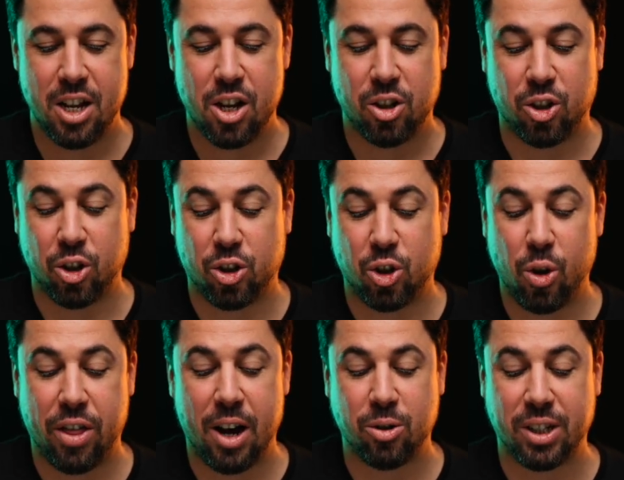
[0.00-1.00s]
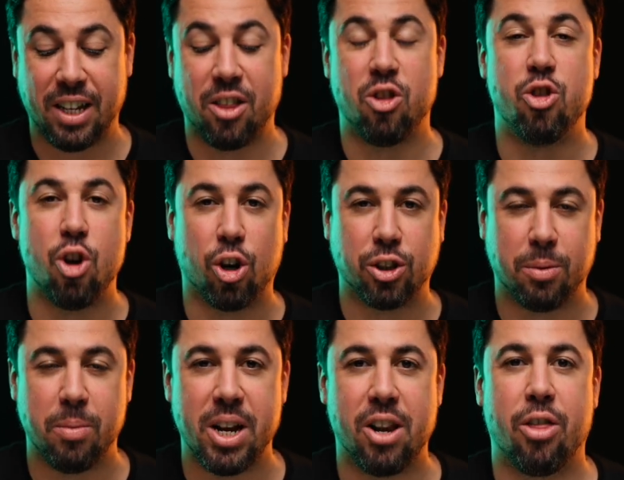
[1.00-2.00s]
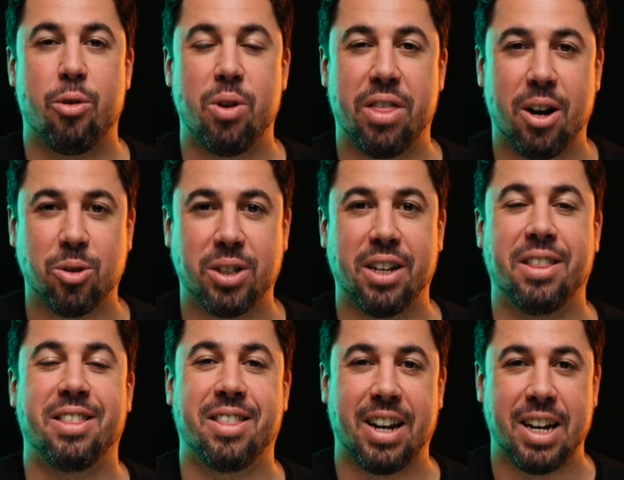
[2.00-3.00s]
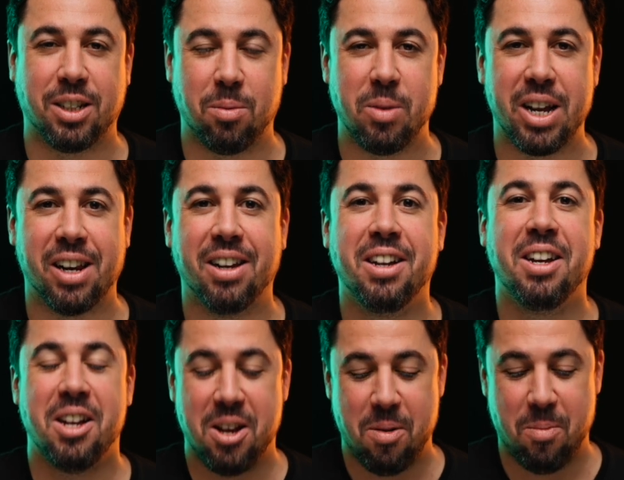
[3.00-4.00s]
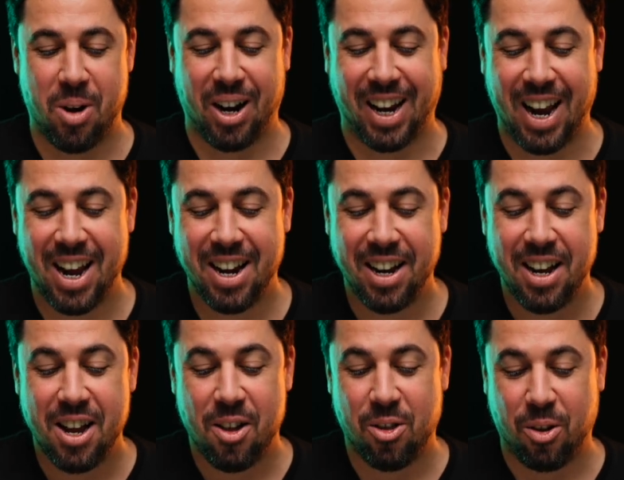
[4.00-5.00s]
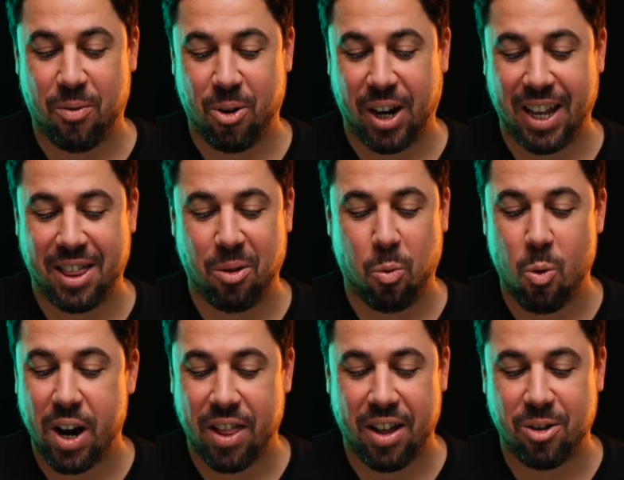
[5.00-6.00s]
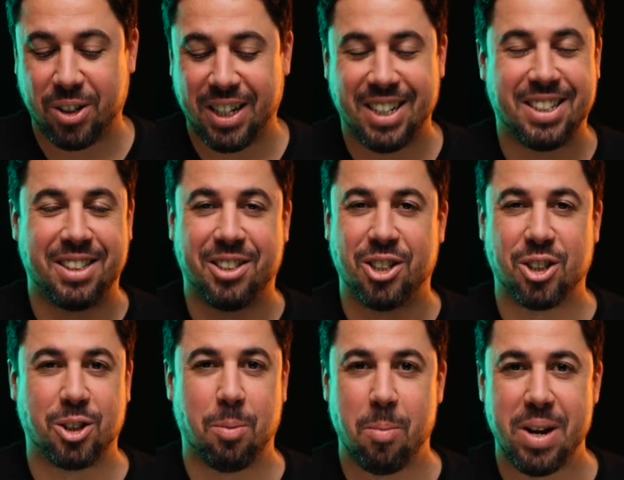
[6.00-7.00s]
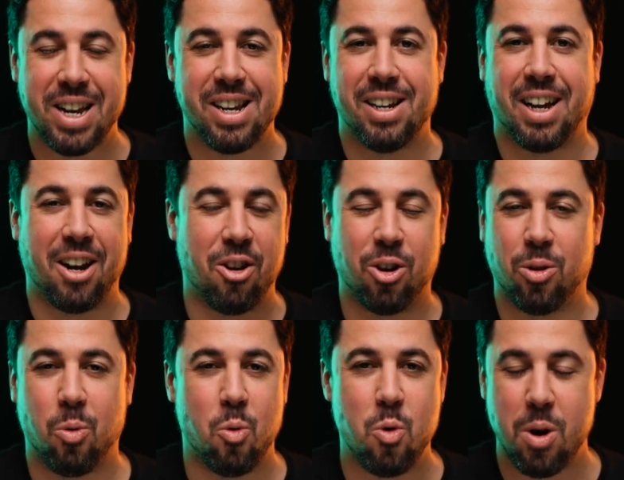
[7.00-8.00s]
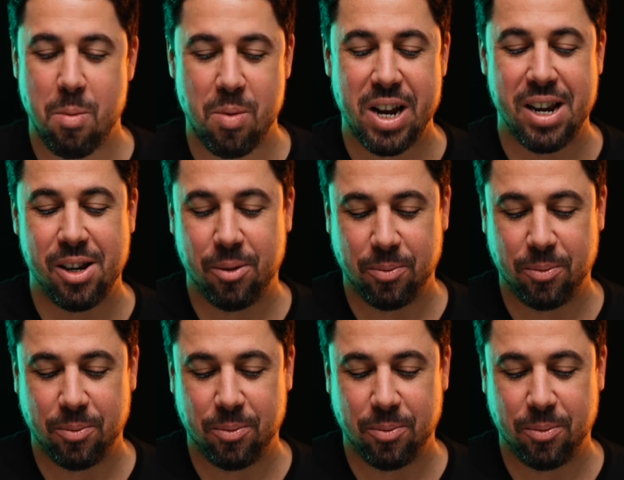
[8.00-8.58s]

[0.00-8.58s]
So 2000, 2000, 3000, 3000. But again, don't forget that 1000 is just mil and not un mil.